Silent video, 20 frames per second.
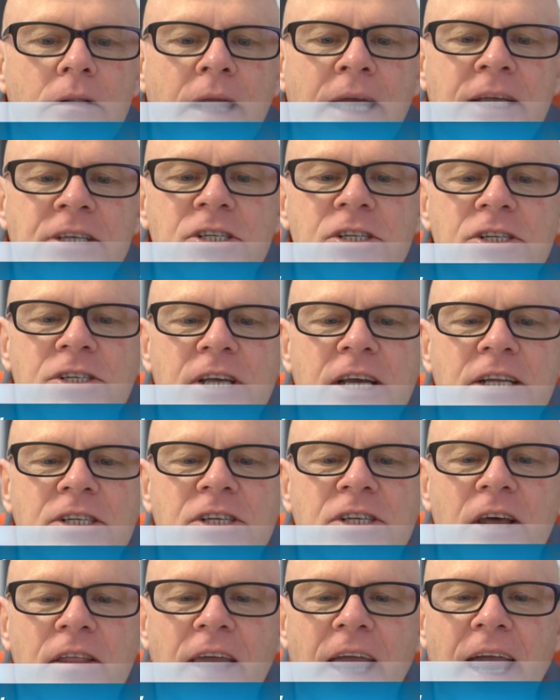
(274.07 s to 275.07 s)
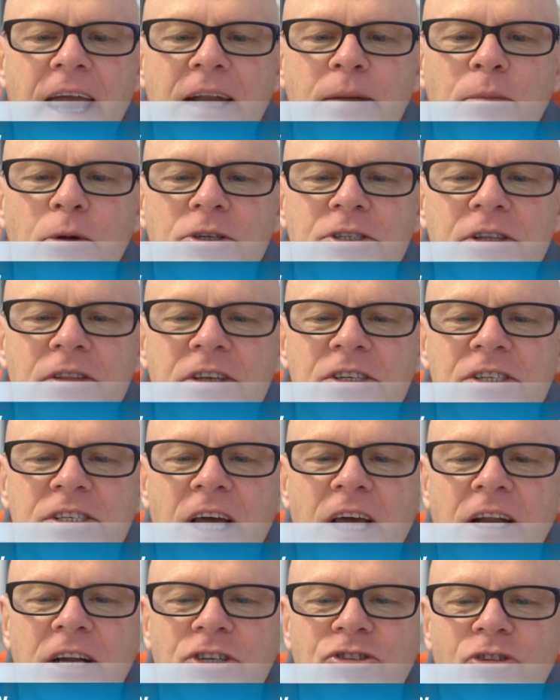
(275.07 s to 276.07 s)
Langston said, so the animals in the
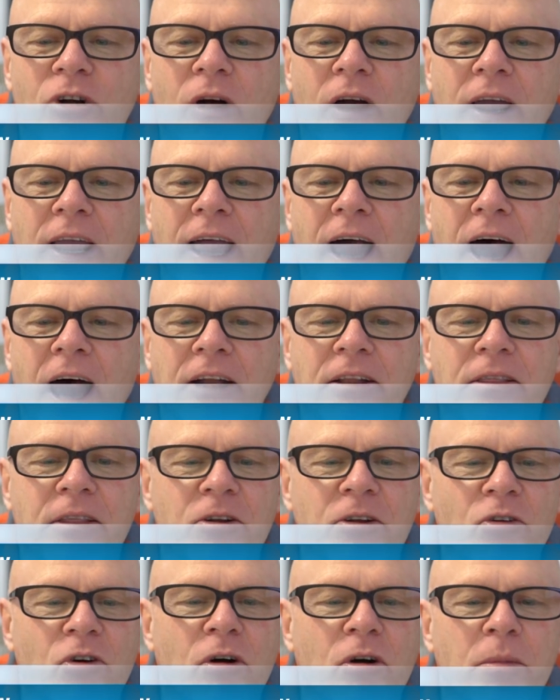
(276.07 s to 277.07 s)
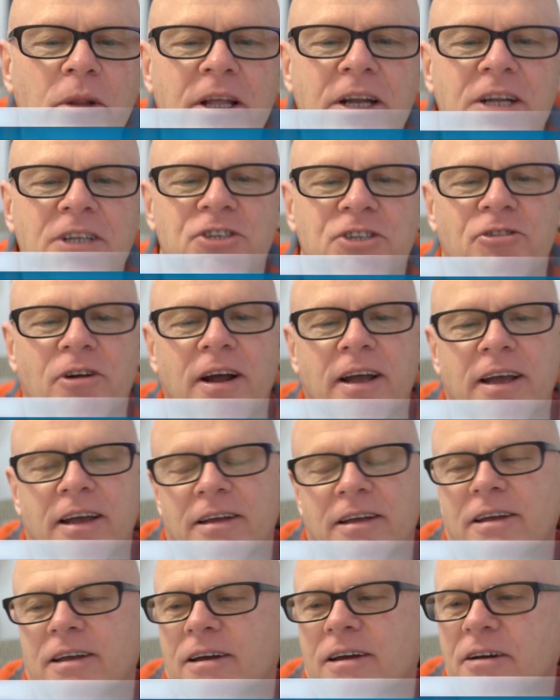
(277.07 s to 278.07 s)
sun are trying harder than normal in
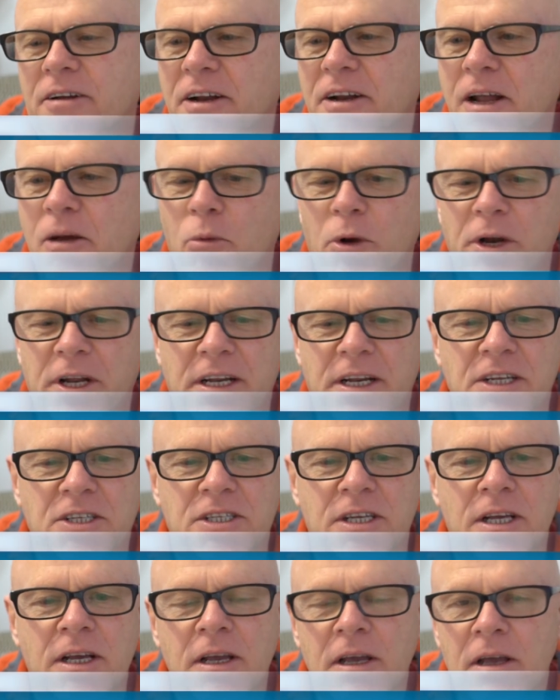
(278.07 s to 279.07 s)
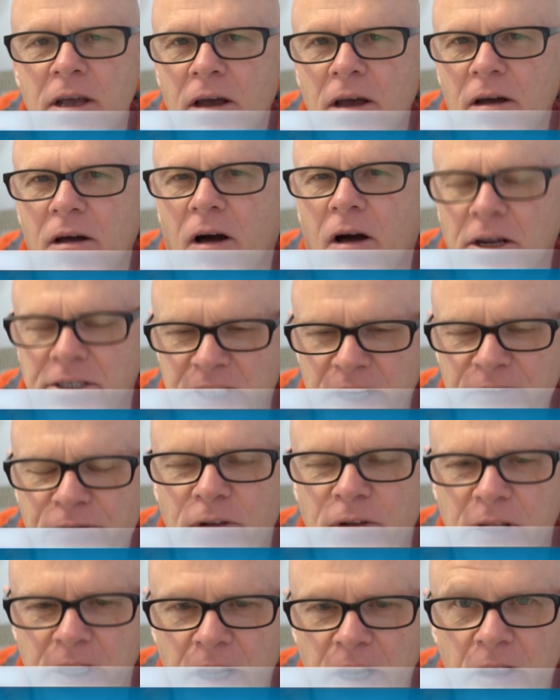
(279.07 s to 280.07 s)
Australia. Yeah, I don't know what it is. Uh, I
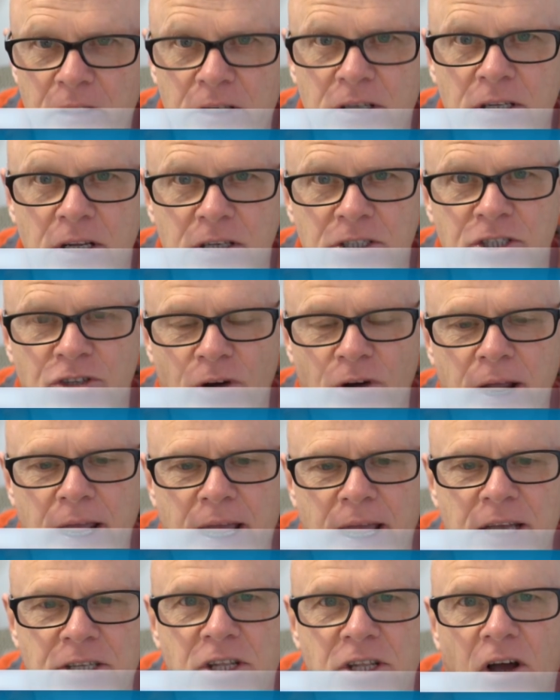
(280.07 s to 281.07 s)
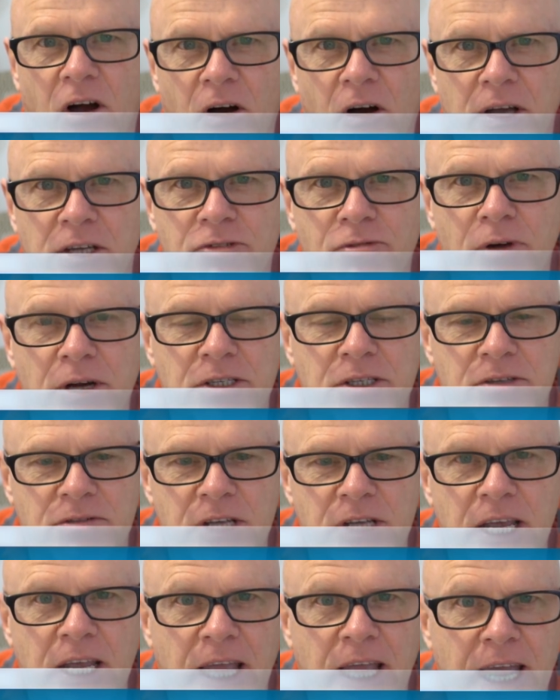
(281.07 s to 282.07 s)
definitely know that Australia has the highest rates of
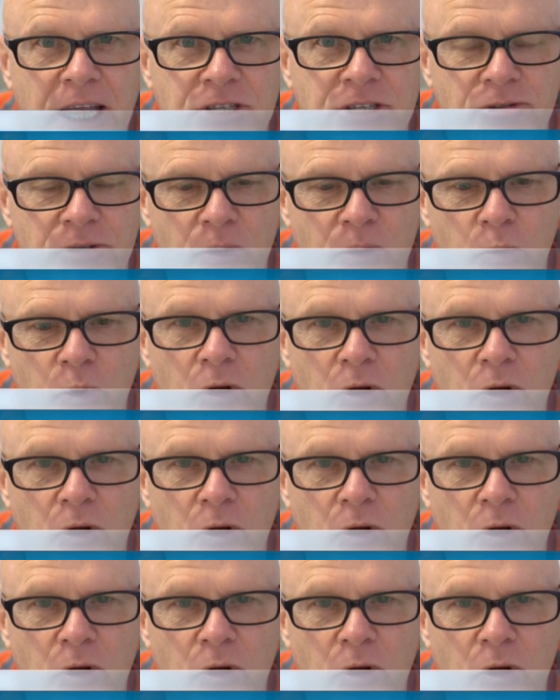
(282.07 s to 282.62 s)
skin cancer in the